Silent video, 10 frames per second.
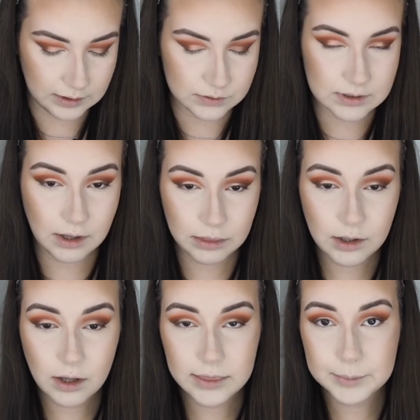There's
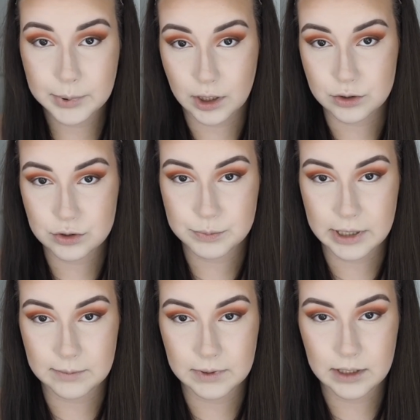nothing on the brush, but
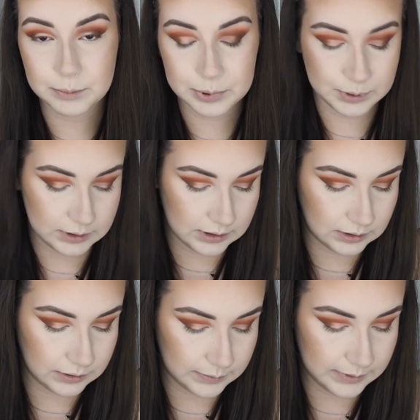I'm going to put a
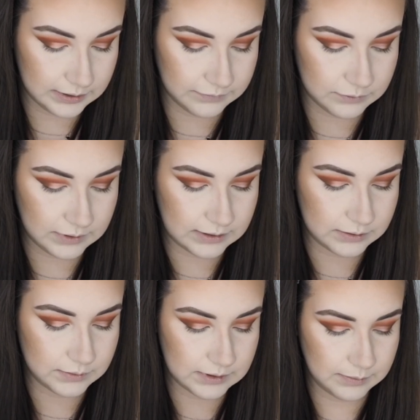little bit of
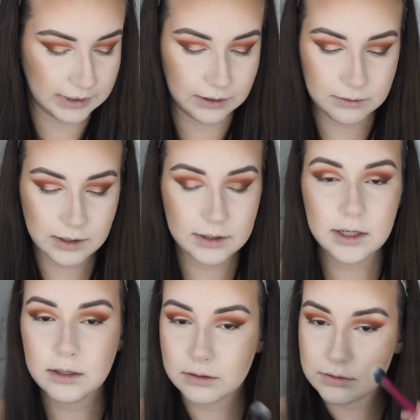translucent powder on
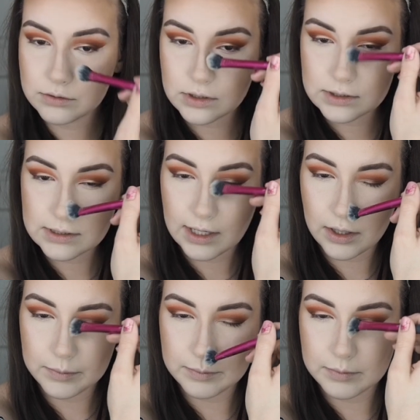it just to
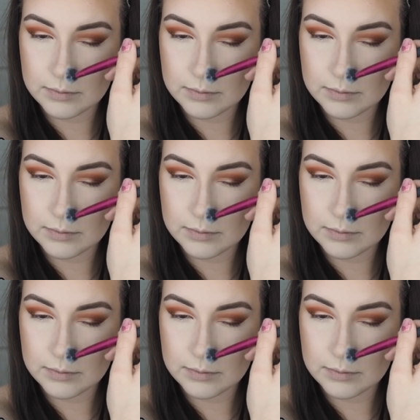help